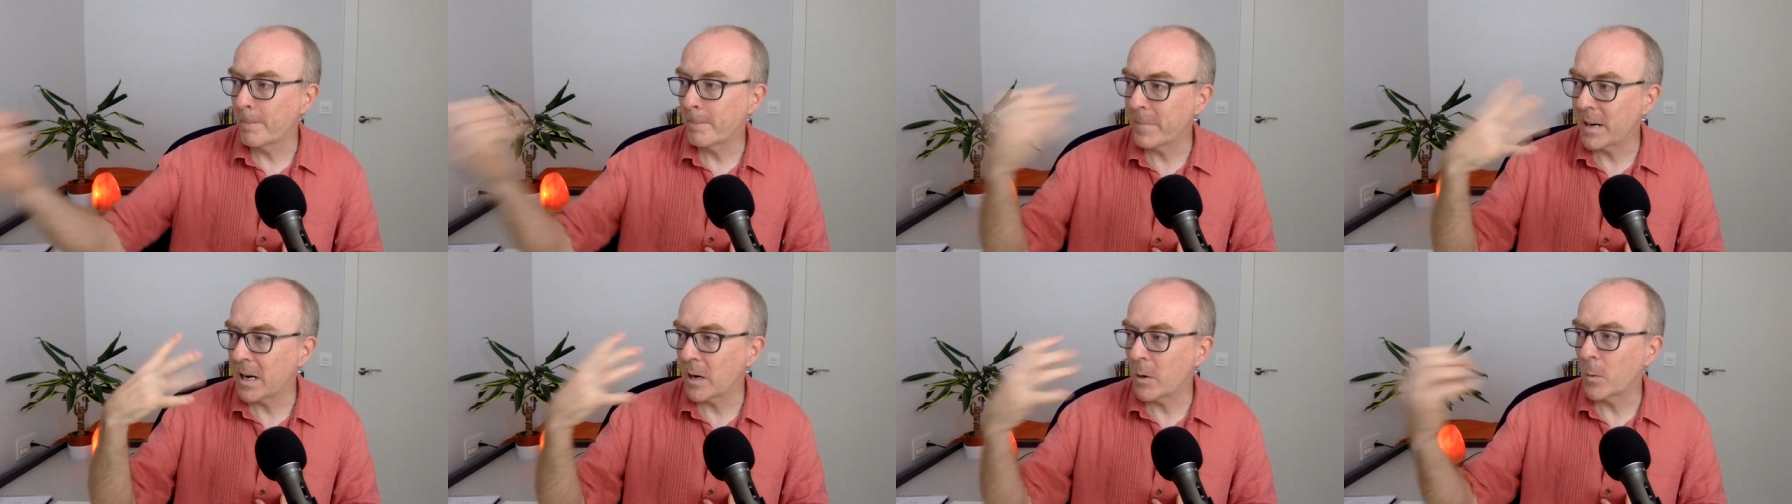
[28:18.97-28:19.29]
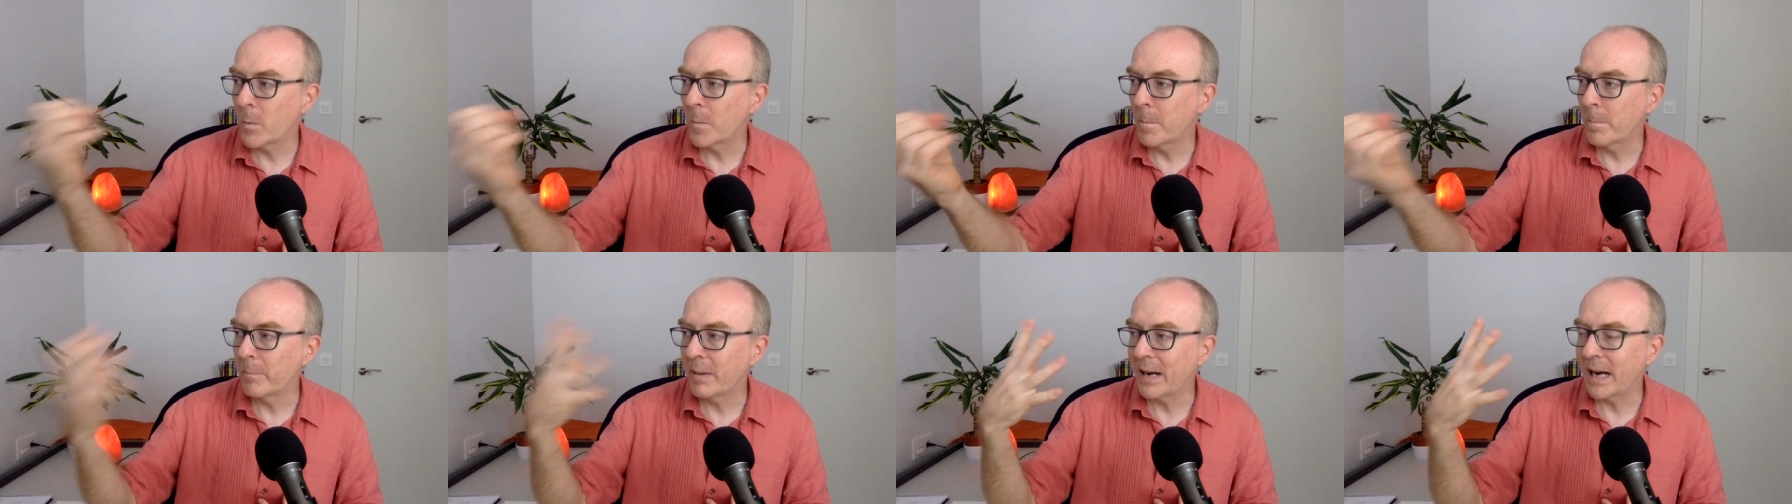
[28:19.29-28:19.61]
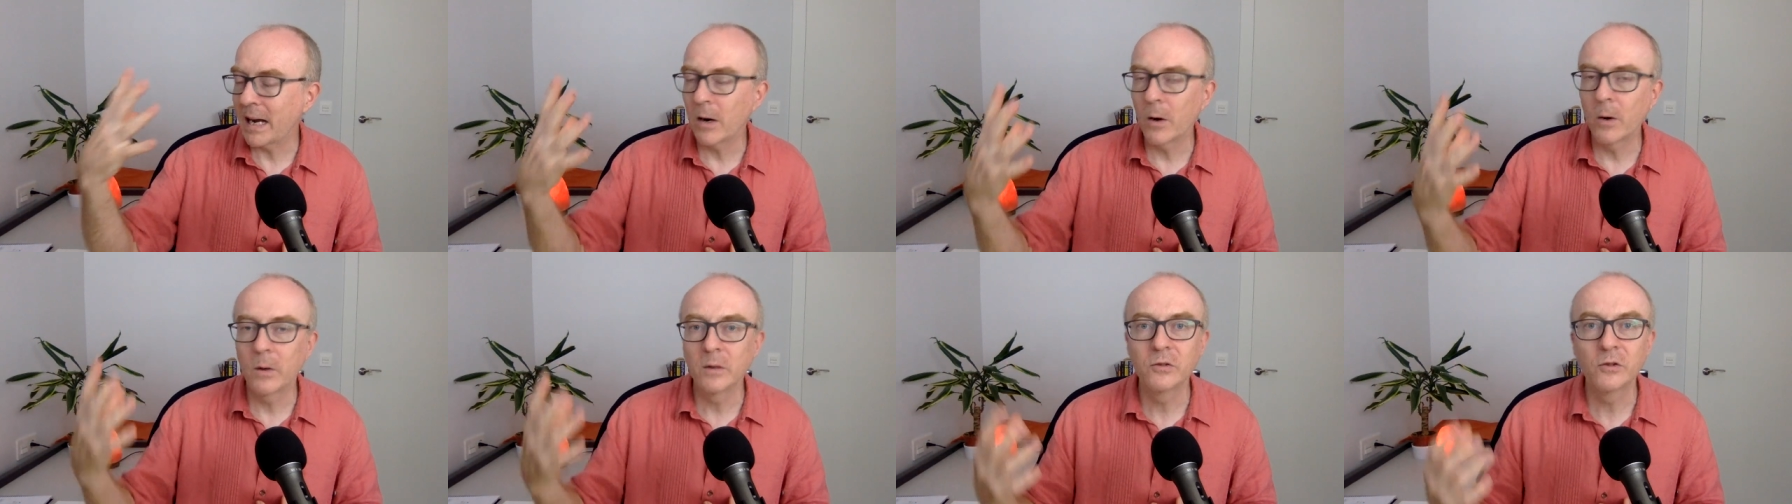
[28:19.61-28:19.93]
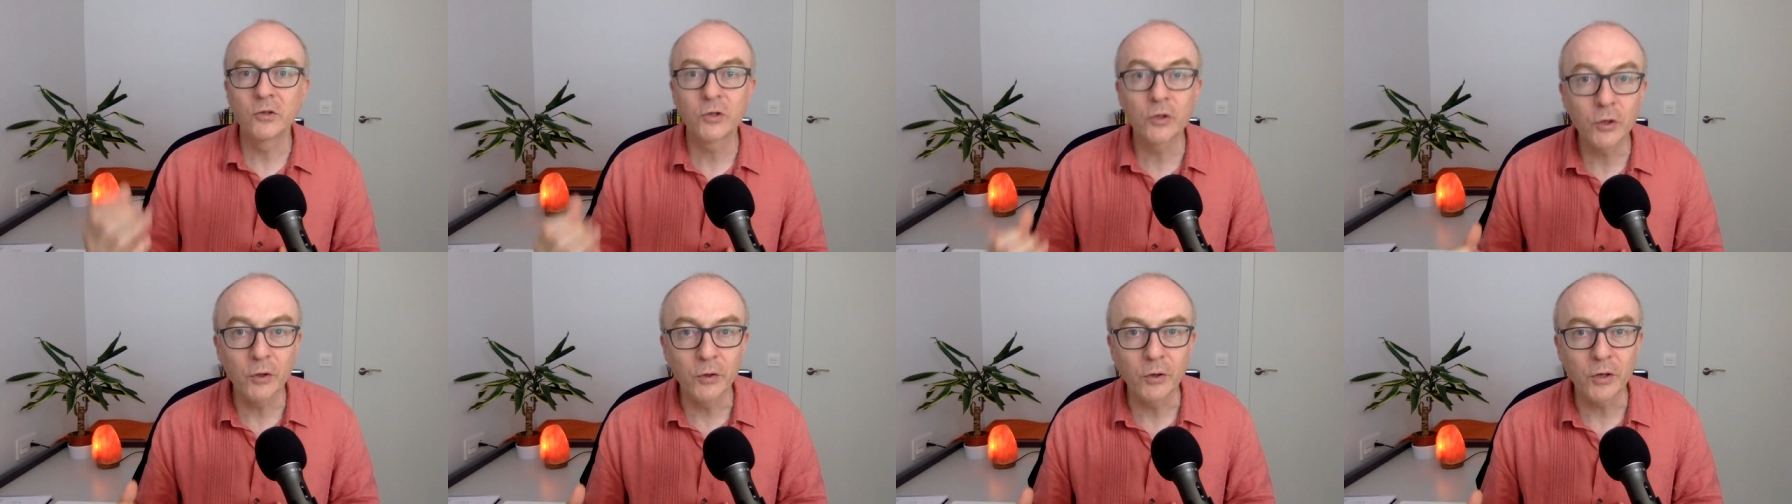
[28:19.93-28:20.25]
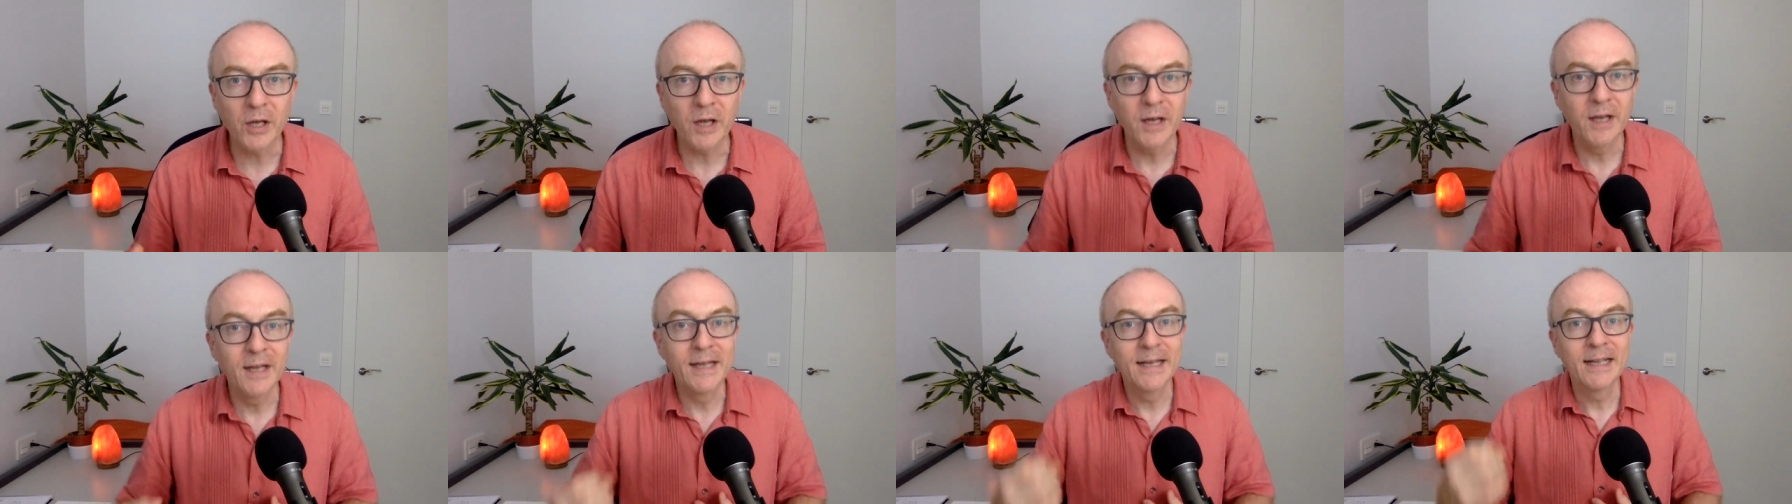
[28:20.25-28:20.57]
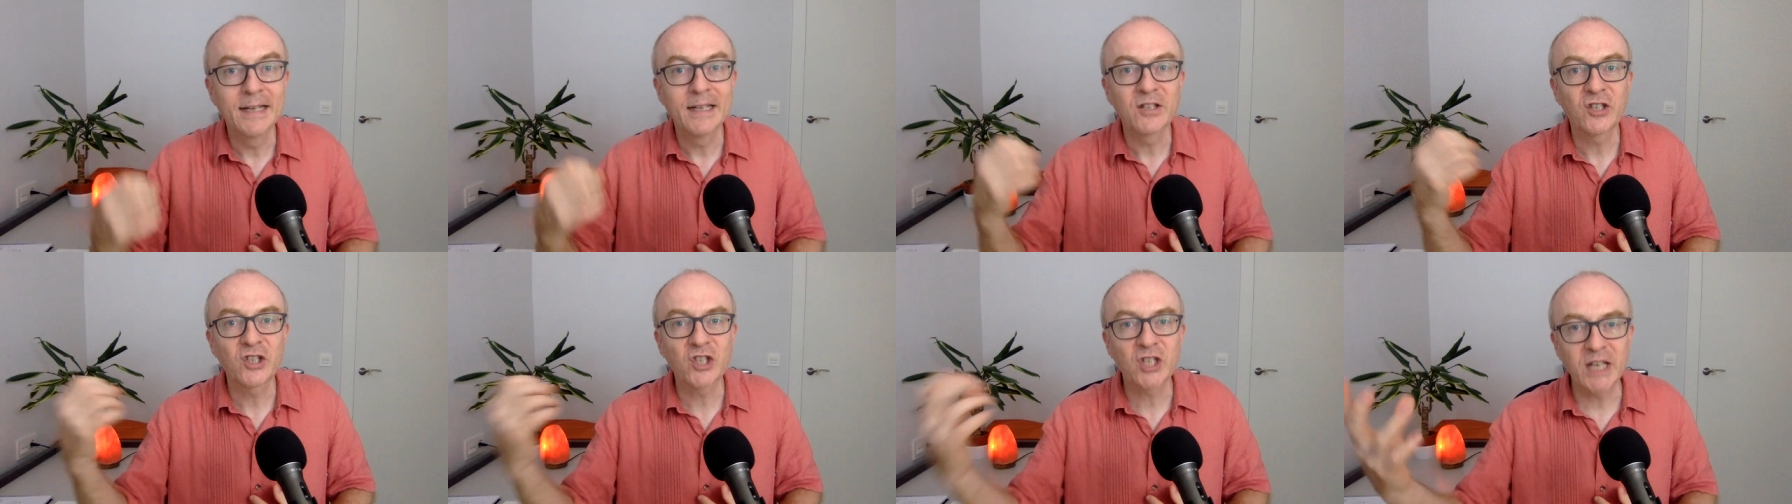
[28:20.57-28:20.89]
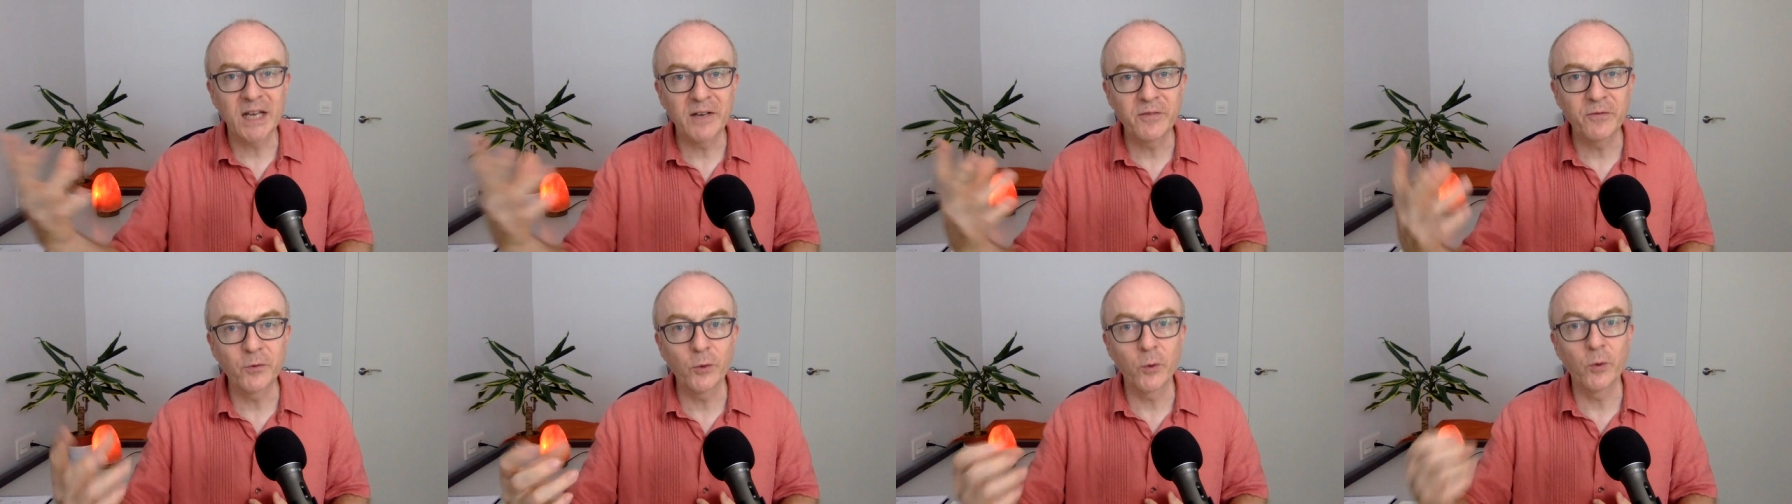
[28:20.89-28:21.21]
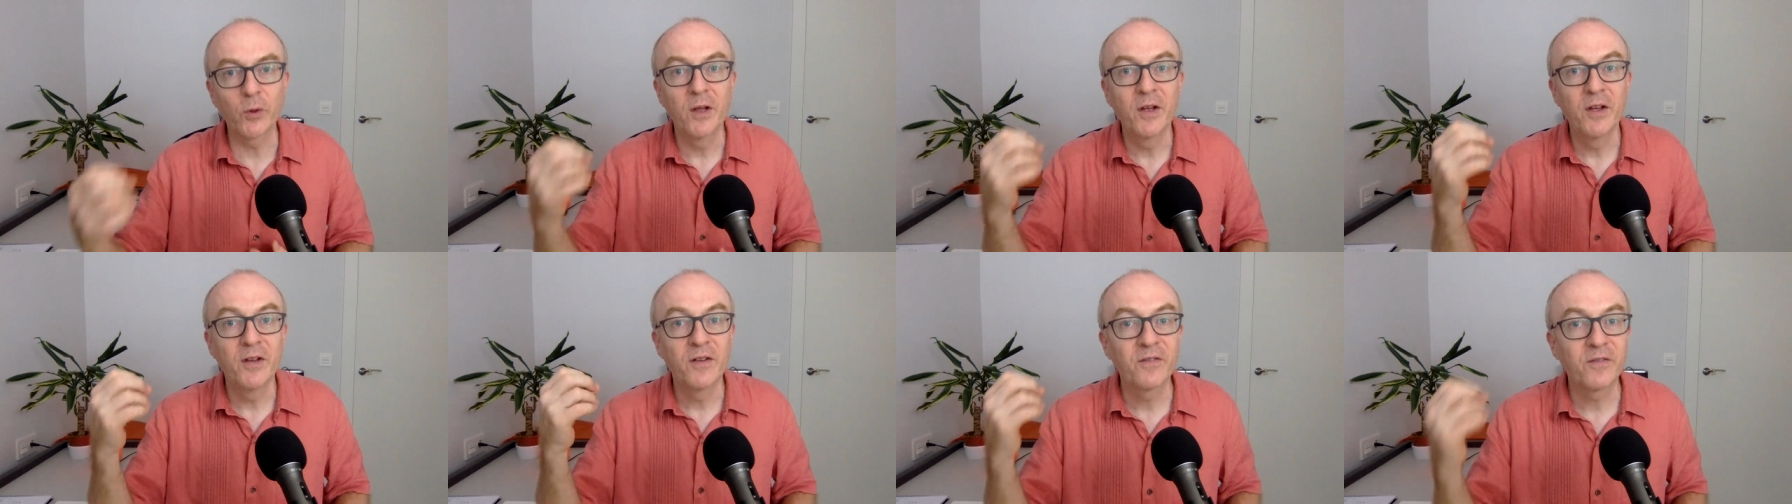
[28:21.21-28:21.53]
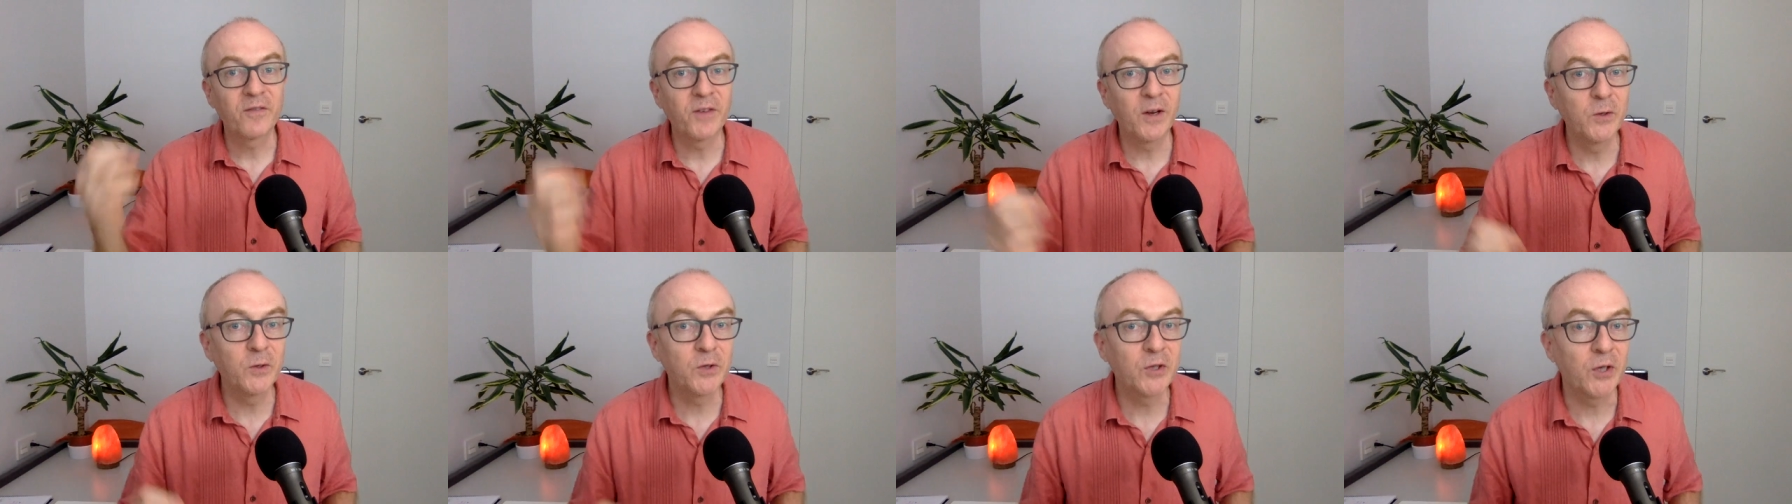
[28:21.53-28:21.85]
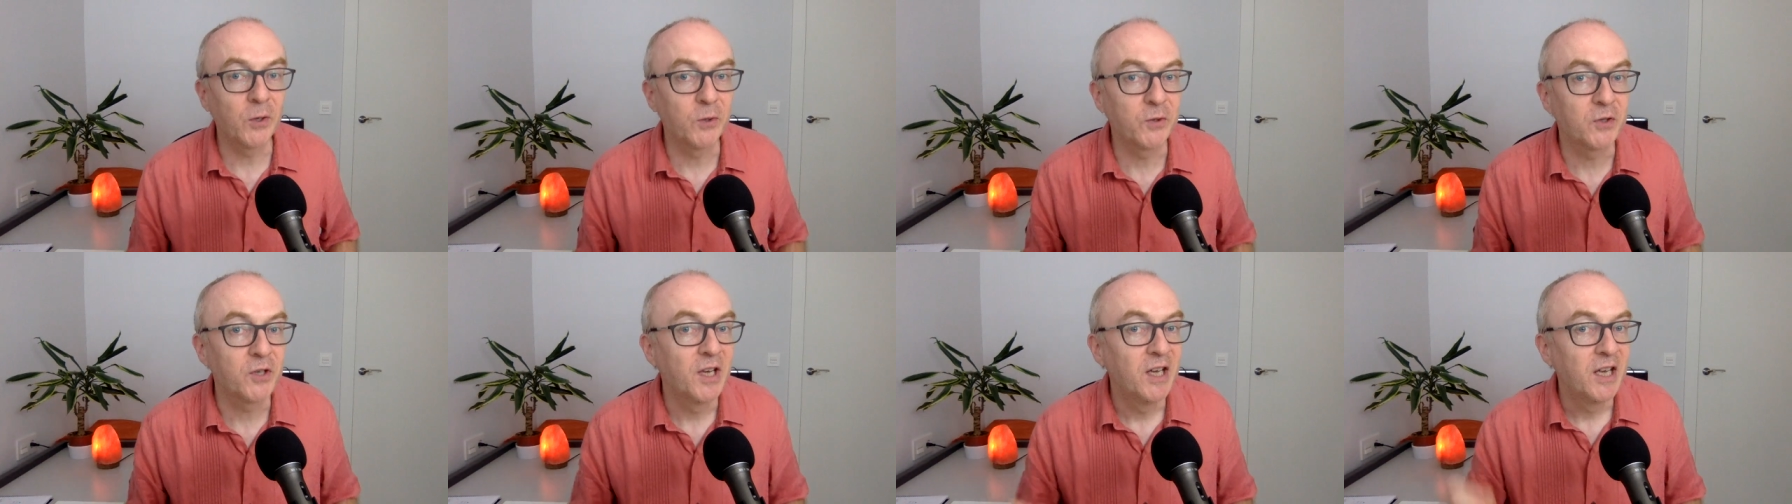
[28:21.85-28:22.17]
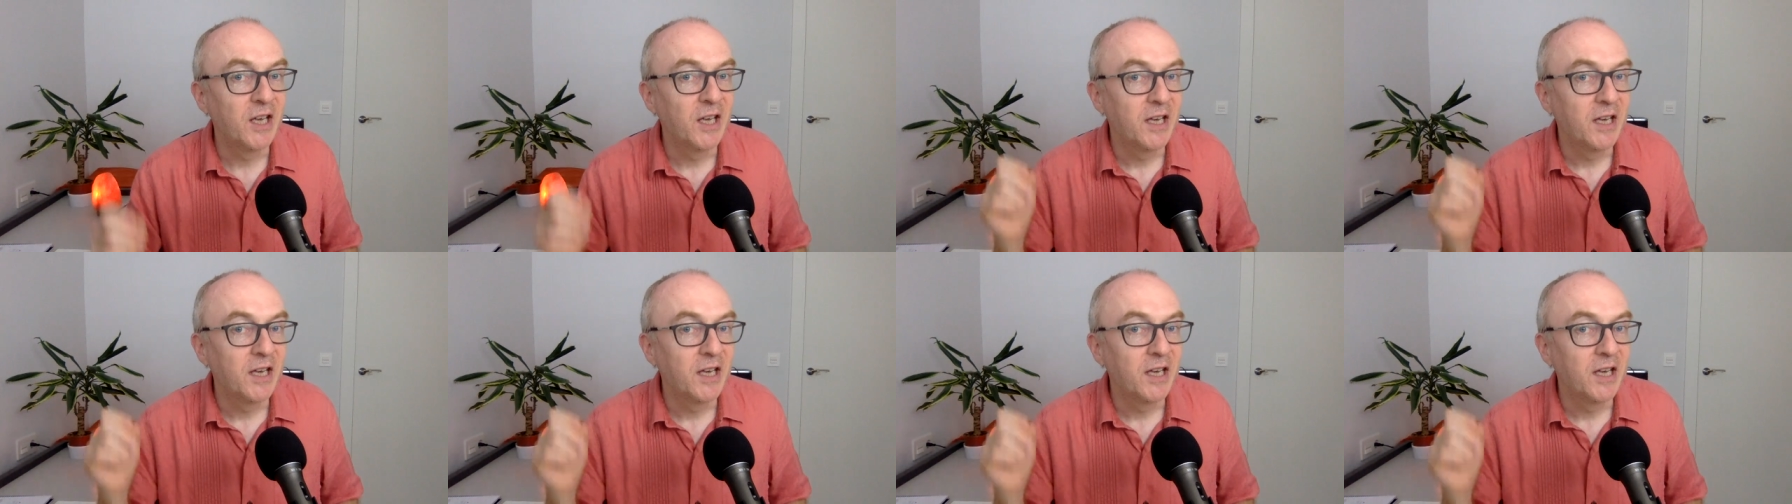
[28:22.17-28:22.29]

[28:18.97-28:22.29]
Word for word: pow, pow, took several photos